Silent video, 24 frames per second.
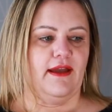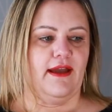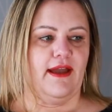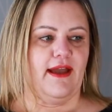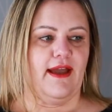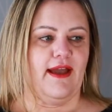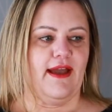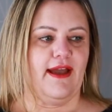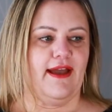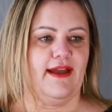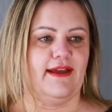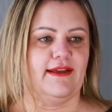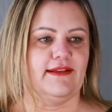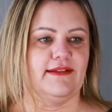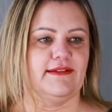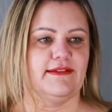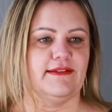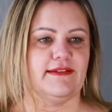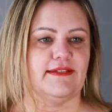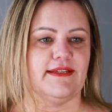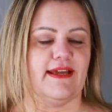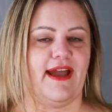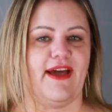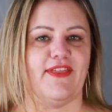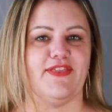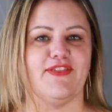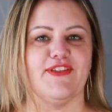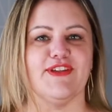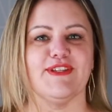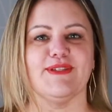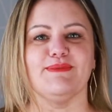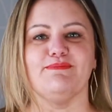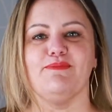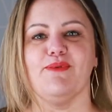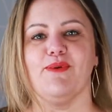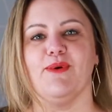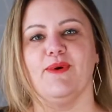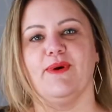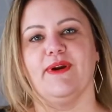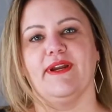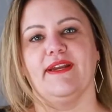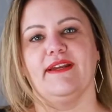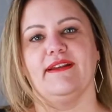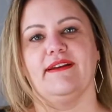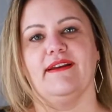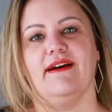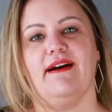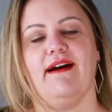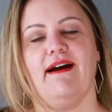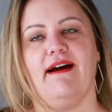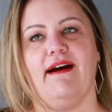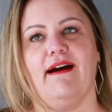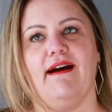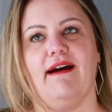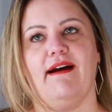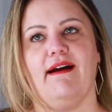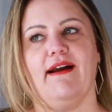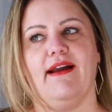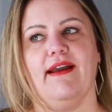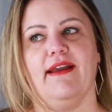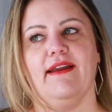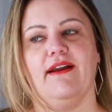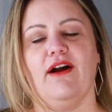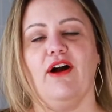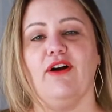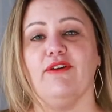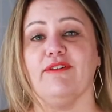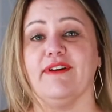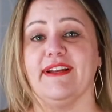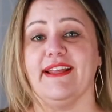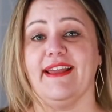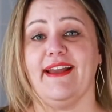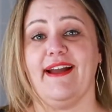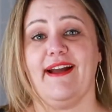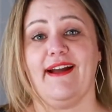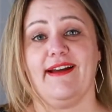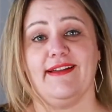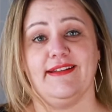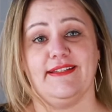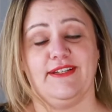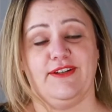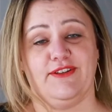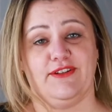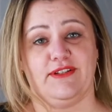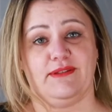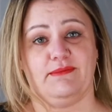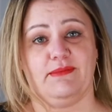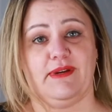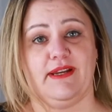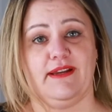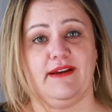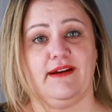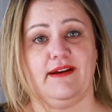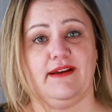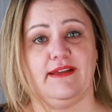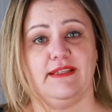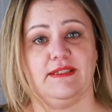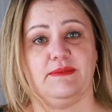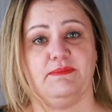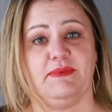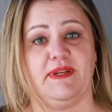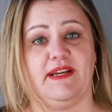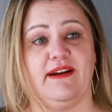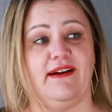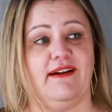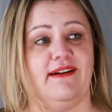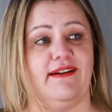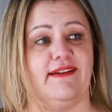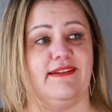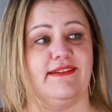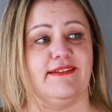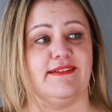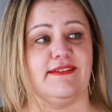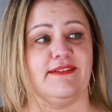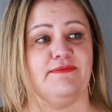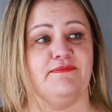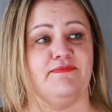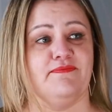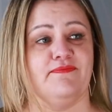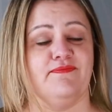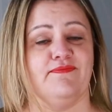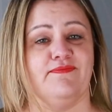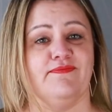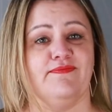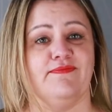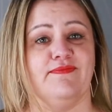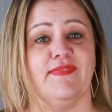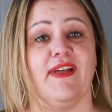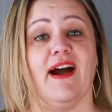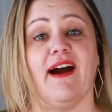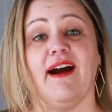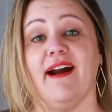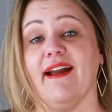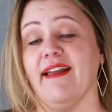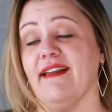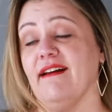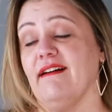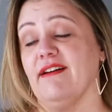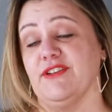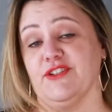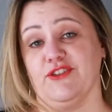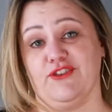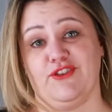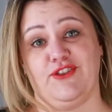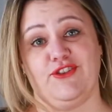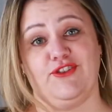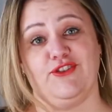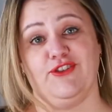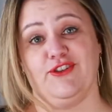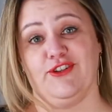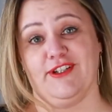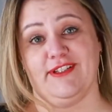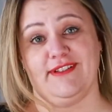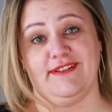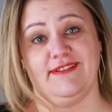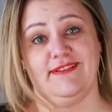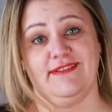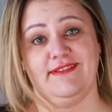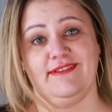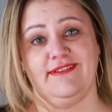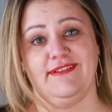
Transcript: And at this point, I already had tears in my eyes because I understood.